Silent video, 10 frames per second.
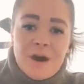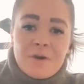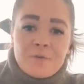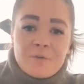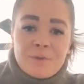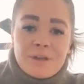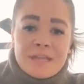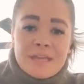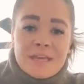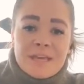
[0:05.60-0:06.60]
a
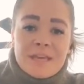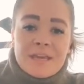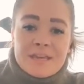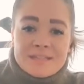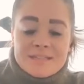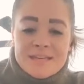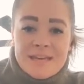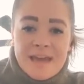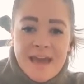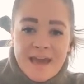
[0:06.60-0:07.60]
really easy
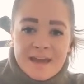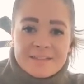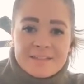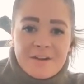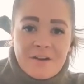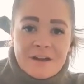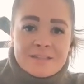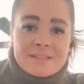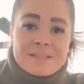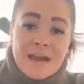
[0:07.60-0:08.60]
hands-on
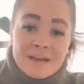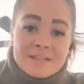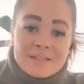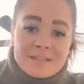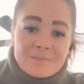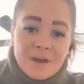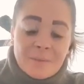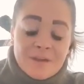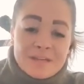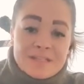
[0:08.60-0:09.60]
science
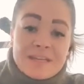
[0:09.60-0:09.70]
experiment.